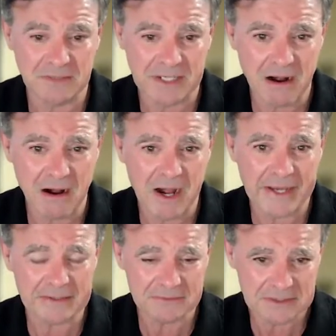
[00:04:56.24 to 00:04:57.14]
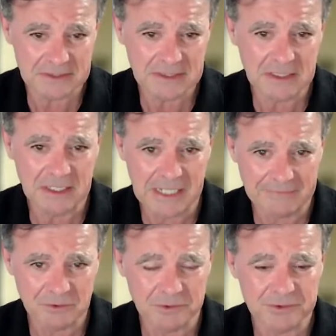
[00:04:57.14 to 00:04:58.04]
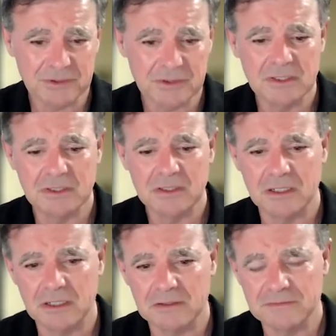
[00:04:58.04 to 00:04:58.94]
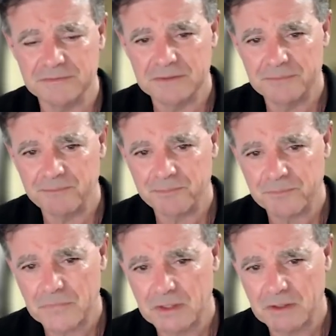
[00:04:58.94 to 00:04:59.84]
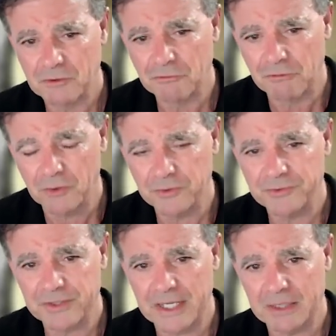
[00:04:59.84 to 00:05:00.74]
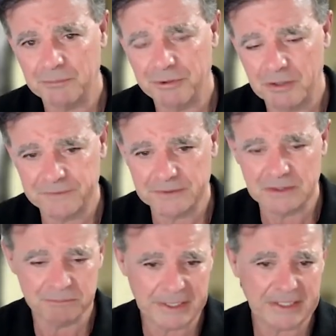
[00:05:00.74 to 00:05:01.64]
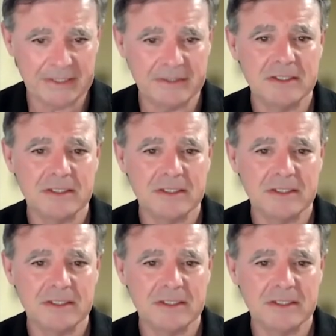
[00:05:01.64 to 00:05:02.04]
high levels of growth and profit compared